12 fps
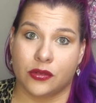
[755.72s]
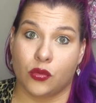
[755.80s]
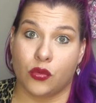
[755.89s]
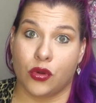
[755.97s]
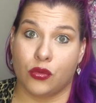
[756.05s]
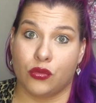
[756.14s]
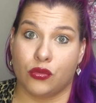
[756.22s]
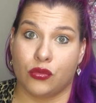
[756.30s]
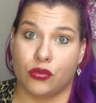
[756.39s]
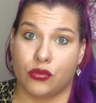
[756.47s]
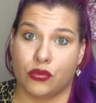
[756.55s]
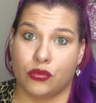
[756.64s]
Whoa.
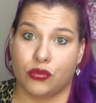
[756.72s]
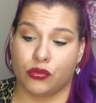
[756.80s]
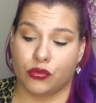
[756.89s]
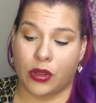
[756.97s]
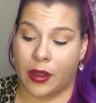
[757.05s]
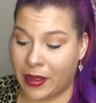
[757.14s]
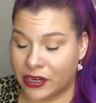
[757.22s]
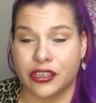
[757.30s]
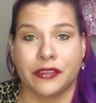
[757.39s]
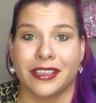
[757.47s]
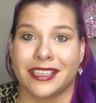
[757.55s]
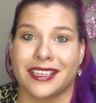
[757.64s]
I'm
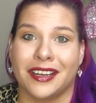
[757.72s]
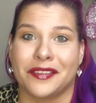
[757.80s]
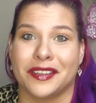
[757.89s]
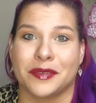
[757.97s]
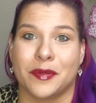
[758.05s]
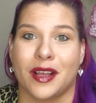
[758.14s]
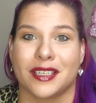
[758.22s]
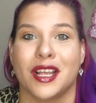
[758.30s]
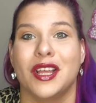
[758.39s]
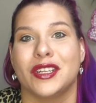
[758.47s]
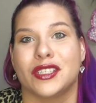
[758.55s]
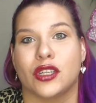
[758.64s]
actually really excited for this box.
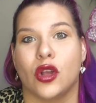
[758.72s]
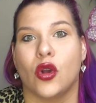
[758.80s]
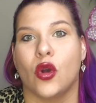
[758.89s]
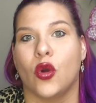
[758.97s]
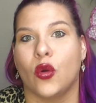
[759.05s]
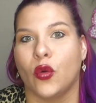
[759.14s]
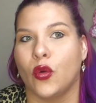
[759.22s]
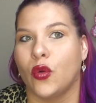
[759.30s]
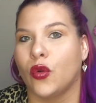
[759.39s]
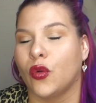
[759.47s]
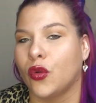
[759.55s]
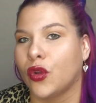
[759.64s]
So,
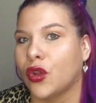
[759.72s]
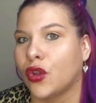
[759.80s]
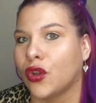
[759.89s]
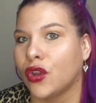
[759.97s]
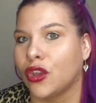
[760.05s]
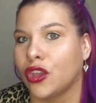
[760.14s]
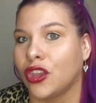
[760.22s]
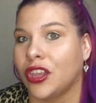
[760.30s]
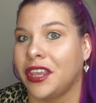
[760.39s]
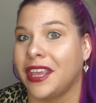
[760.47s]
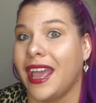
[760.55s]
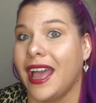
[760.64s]

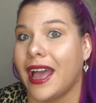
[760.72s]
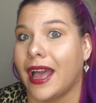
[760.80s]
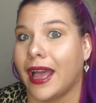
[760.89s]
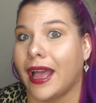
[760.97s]
yeah.